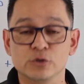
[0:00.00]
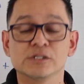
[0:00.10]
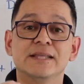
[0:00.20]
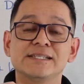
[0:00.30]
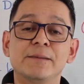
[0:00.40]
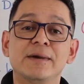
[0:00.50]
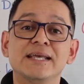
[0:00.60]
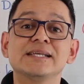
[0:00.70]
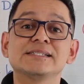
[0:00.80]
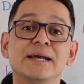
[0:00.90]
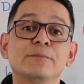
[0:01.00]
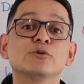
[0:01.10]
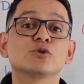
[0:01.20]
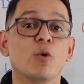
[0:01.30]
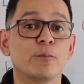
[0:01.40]
That way, we're
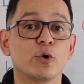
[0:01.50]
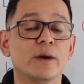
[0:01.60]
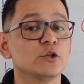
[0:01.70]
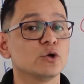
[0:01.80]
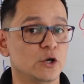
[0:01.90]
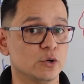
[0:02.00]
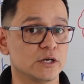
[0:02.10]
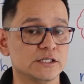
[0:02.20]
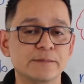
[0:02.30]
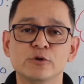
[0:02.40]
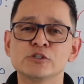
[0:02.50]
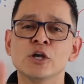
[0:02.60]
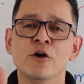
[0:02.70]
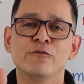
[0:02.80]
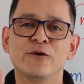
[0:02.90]
confirming that what we did
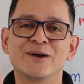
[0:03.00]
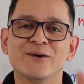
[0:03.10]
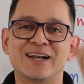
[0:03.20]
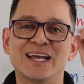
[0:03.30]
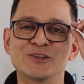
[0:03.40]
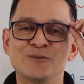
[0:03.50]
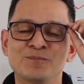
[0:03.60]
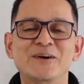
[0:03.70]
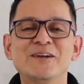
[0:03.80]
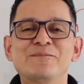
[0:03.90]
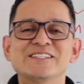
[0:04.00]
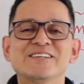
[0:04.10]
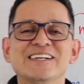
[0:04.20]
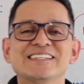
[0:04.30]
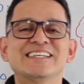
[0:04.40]
was correct.
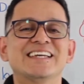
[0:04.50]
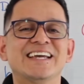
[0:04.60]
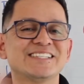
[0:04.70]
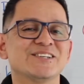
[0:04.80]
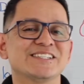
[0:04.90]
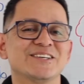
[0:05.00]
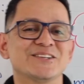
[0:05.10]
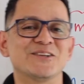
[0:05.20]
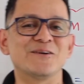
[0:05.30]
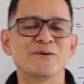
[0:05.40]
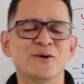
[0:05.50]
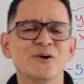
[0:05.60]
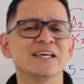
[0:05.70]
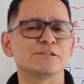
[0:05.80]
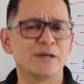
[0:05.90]
Well, that's all for today.
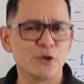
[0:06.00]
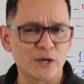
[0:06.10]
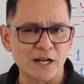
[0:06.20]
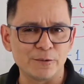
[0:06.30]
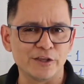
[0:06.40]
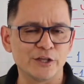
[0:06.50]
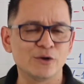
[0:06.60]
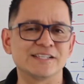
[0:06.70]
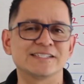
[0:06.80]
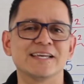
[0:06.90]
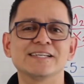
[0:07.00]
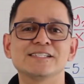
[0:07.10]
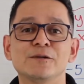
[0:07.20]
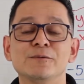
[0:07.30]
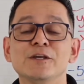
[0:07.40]
I hope the video was helpful to
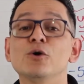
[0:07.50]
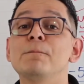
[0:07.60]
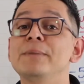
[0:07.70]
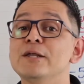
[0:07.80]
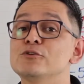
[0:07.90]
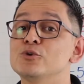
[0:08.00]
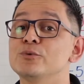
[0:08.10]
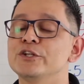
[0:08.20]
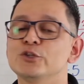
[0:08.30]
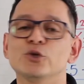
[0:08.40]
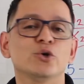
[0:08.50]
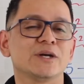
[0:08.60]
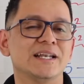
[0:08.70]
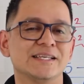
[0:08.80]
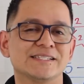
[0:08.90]
you, but most of all, that you
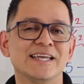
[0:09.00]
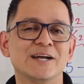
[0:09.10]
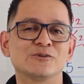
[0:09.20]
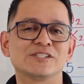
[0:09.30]
enjoyed it.